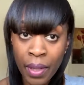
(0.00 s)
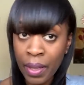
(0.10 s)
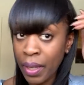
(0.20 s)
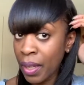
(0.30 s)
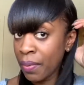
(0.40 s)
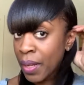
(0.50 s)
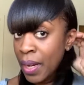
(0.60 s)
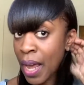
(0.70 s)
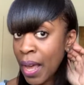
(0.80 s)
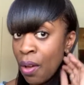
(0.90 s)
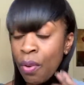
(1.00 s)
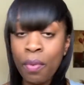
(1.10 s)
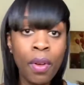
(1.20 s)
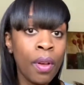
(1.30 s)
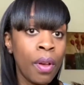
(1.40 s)
even it out.
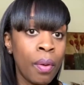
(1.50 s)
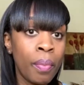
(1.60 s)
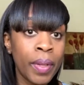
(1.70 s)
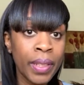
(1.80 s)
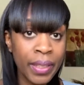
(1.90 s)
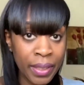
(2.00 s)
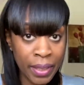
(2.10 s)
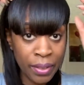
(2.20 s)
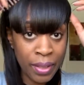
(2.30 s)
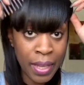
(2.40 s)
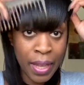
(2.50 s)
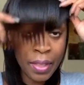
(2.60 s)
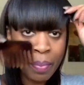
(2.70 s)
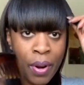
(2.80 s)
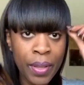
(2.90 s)
But let's get to the other
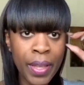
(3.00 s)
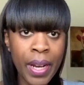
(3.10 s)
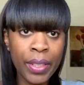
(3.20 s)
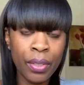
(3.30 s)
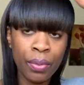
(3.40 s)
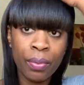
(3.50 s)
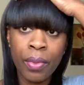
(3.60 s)
part that I do.